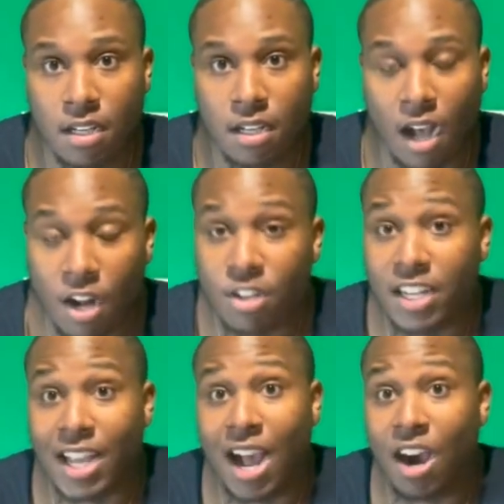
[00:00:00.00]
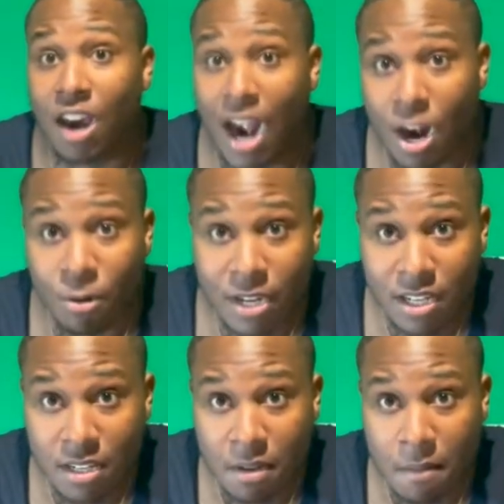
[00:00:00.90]
other than Kyle Lowry,
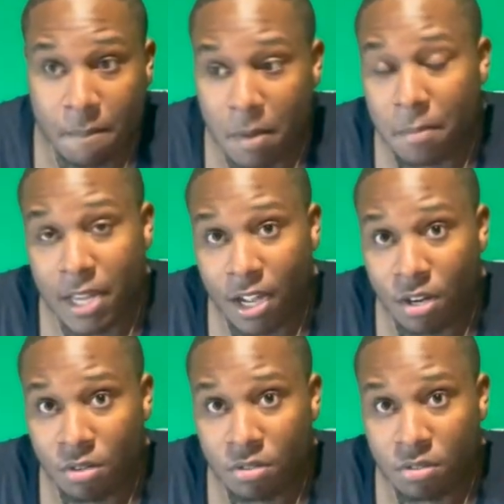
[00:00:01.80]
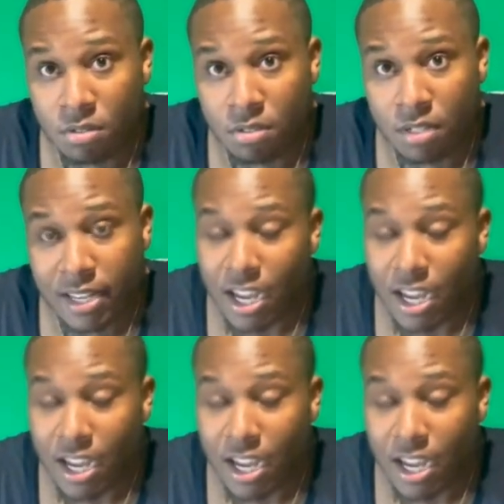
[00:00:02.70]
BBL, and other